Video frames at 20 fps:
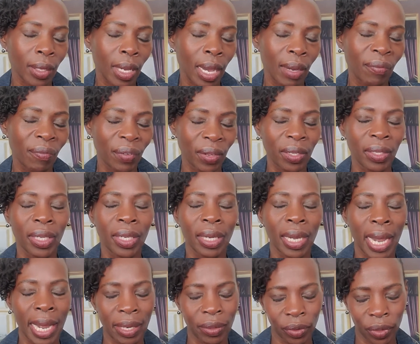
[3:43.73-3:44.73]
feeling
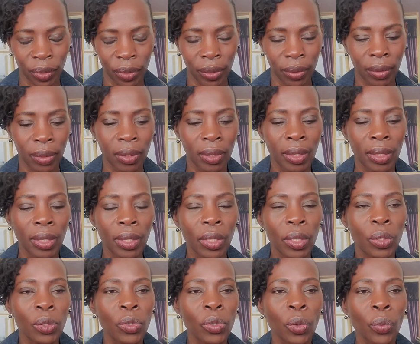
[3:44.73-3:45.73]
answer.
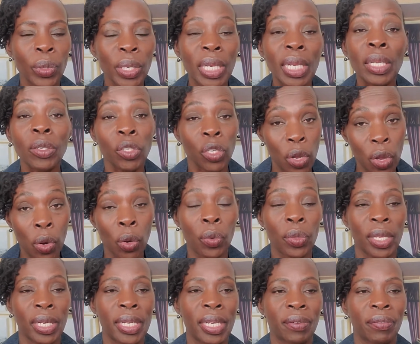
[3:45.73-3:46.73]
So we need to know the
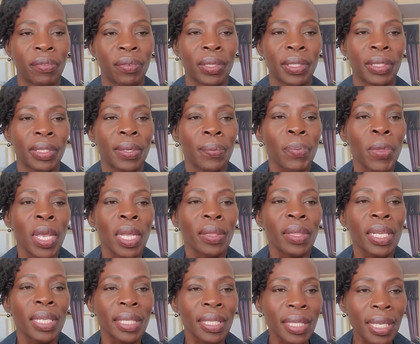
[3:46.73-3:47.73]
difference. The
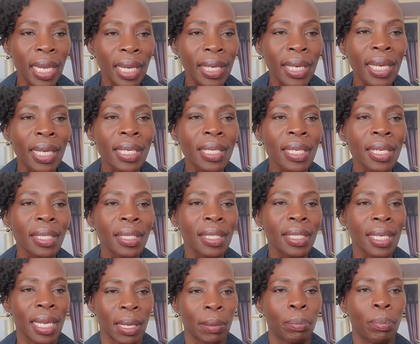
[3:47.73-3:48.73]
second
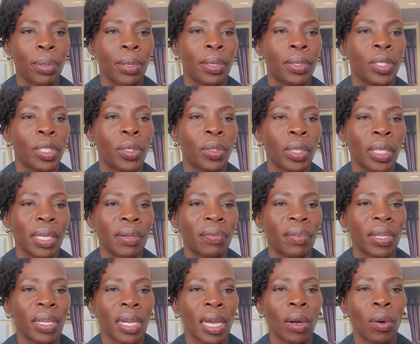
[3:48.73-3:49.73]
tip to
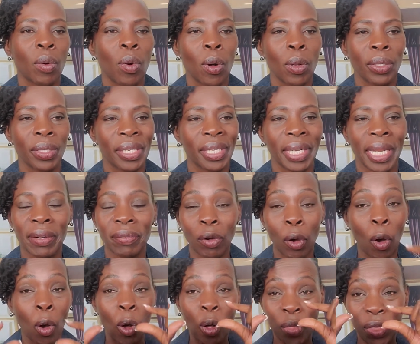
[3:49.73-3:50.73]
living a quality life,
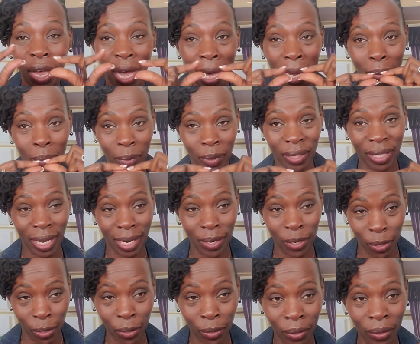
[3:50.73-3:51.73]
all that was
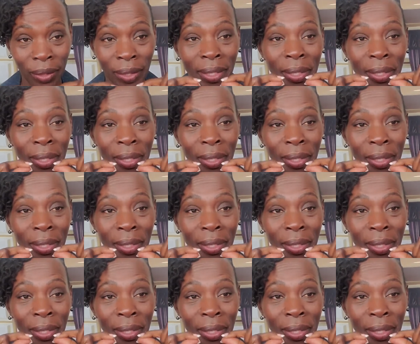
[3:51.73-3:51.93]
under